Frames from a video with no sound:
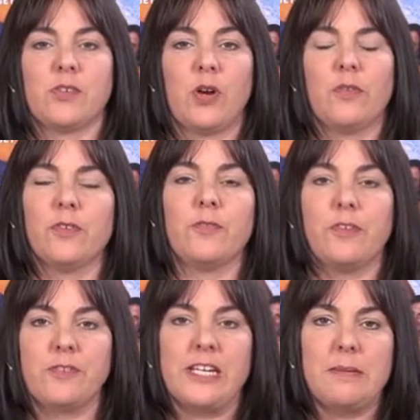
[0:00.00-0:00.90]
on her for
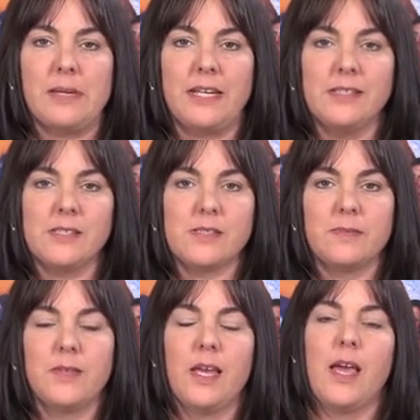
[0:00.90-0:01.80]
15 minutes.
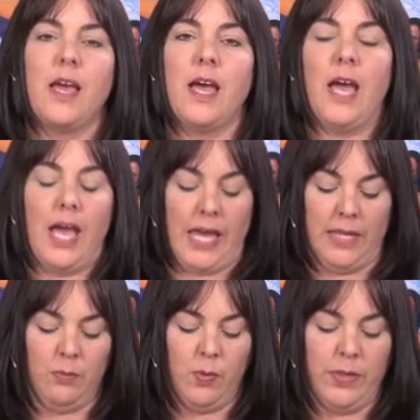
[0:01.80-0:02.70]
And
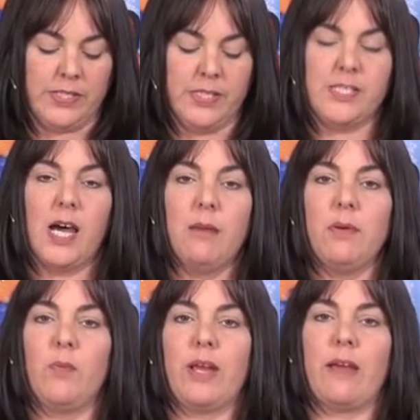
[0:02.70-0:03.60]
then we went to the tub
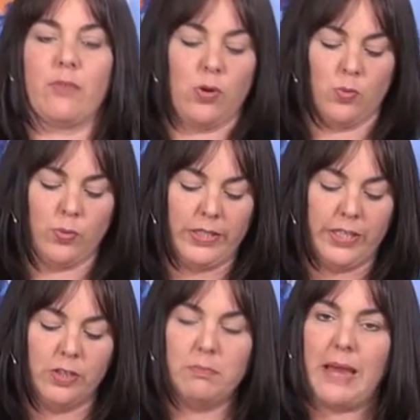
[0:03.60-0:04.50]
and we gave her a really
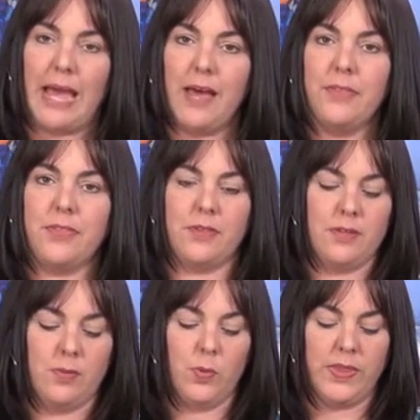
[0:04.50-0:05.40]
good bath.
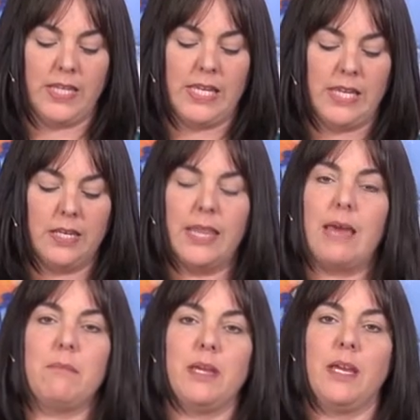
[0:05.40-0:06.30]
With the key to
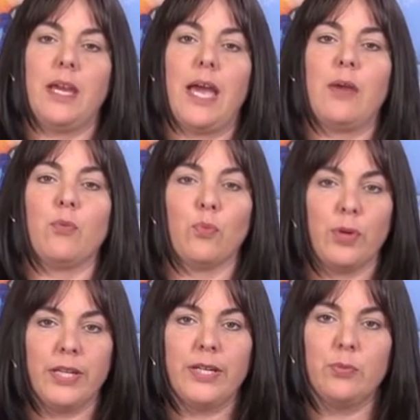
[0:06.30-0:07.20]
that being a
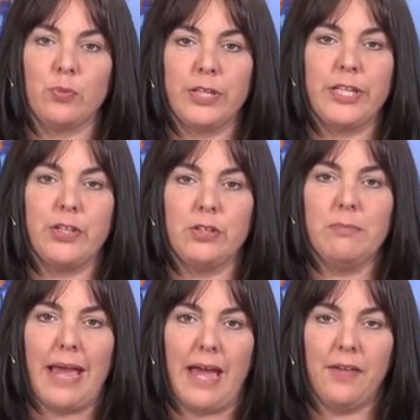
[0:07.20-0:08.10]
really, really good
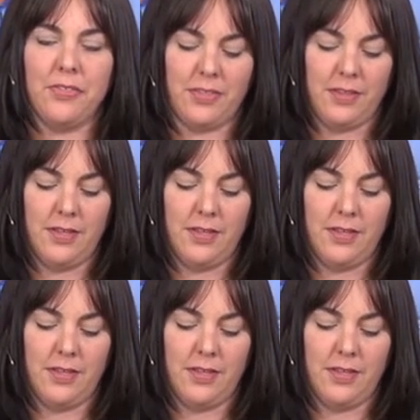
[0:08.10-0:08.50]
bath,